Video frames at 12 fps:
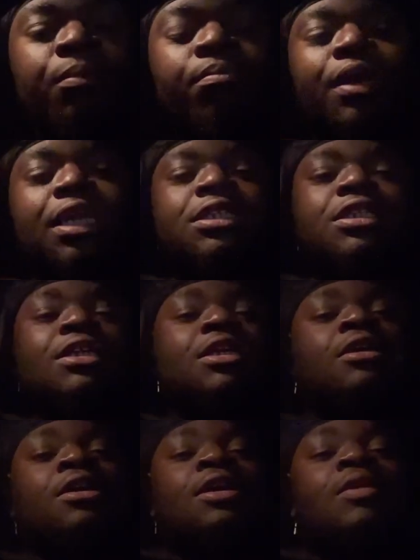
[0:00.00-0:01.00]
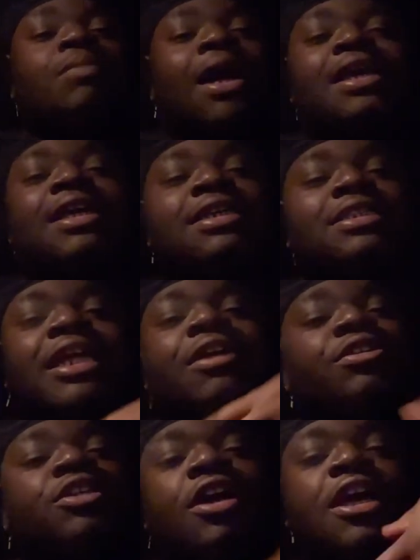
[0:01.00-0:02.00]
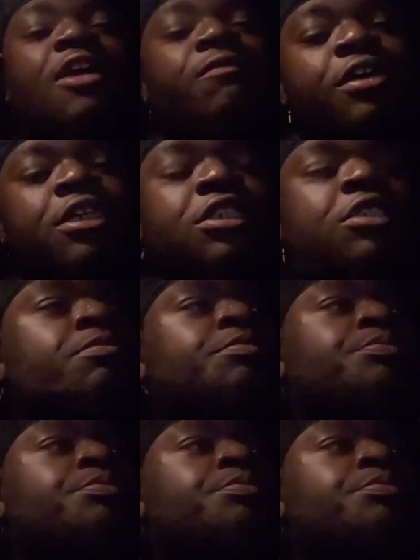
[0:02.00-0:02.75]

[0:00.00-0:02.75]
basically, I guess they was ahead of us.